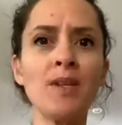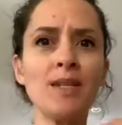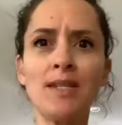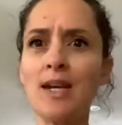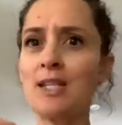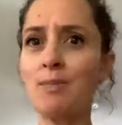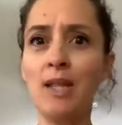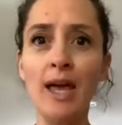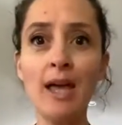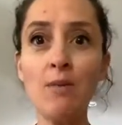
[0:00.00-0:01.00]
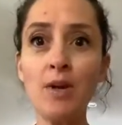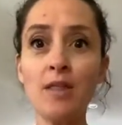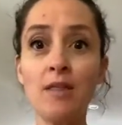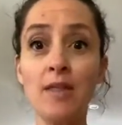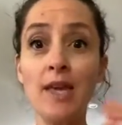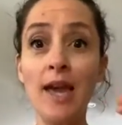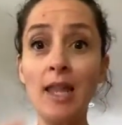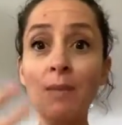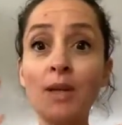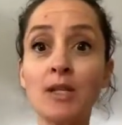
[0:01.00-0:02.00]
start to play with the
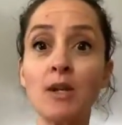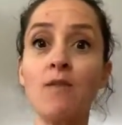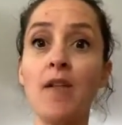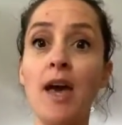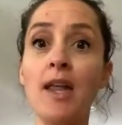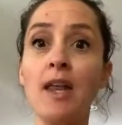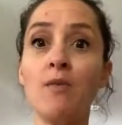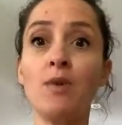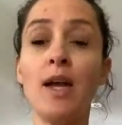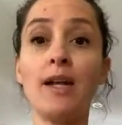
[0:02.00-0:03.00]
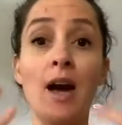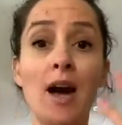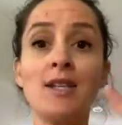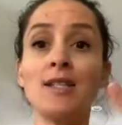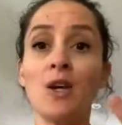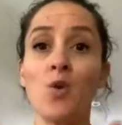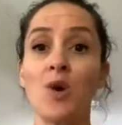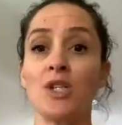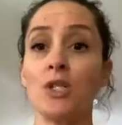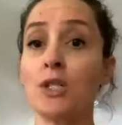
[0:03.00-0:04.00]
elements of that, and like ask
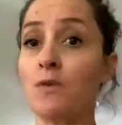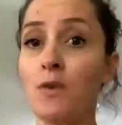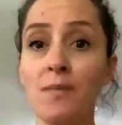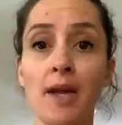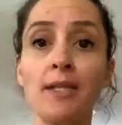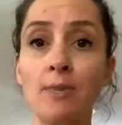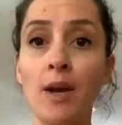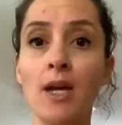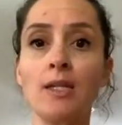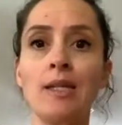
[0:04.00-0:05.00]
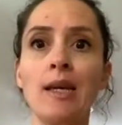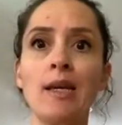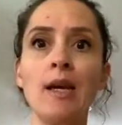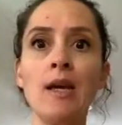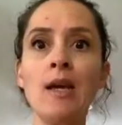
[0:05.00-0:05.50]
questions from that space, like